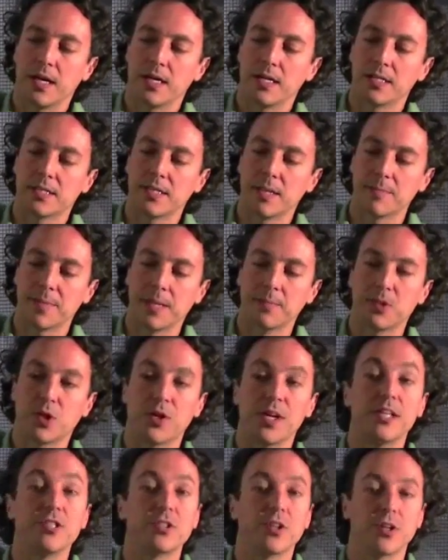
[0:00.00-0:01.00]
sometimes they're
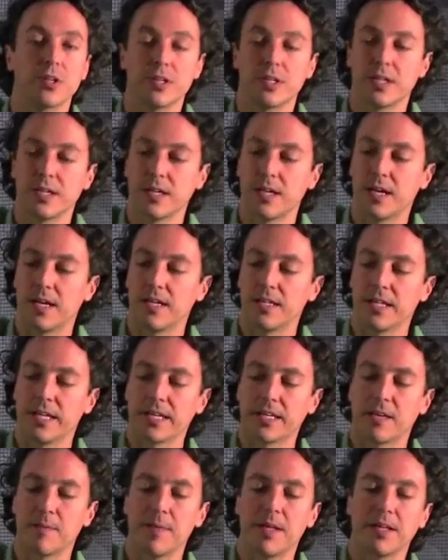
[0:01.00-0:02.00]
injured.
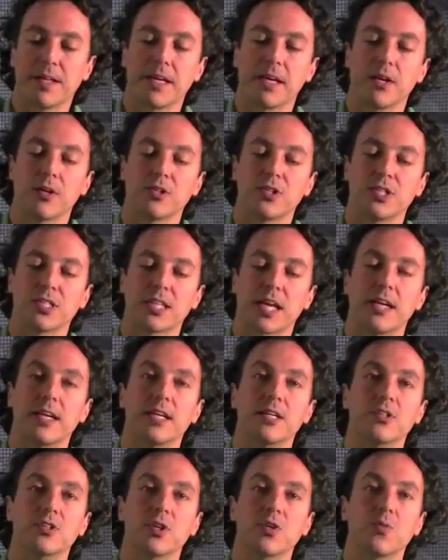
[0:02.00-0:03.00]
Like Camilla here, she's got an
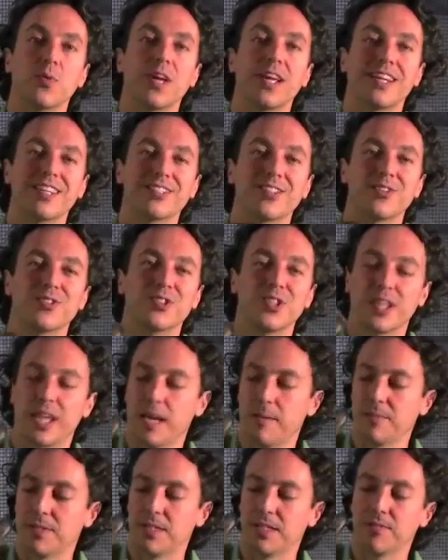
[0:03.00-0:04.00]
injured wing, so she
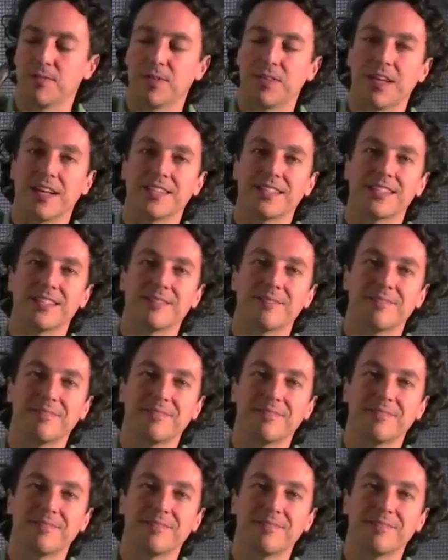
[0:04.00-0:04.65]
came to live with us.